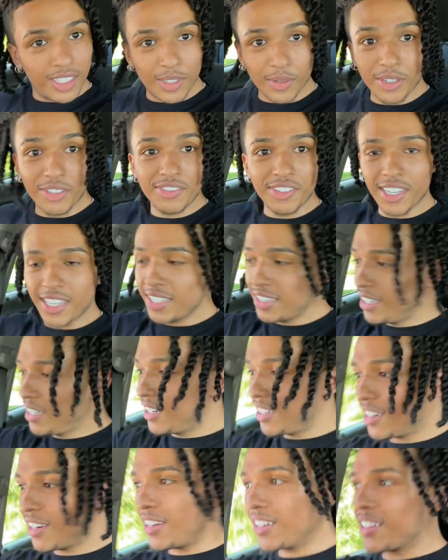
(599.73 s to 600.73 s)
We fucking did
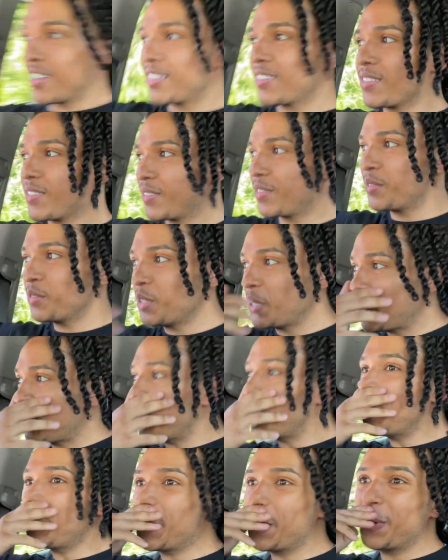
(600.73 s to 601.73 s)
it, dog. We
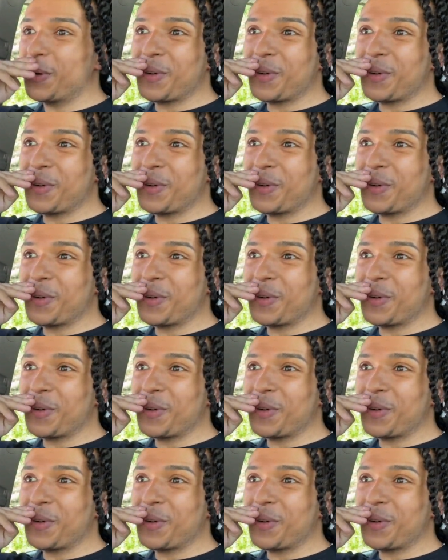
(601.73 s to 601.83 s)
did it.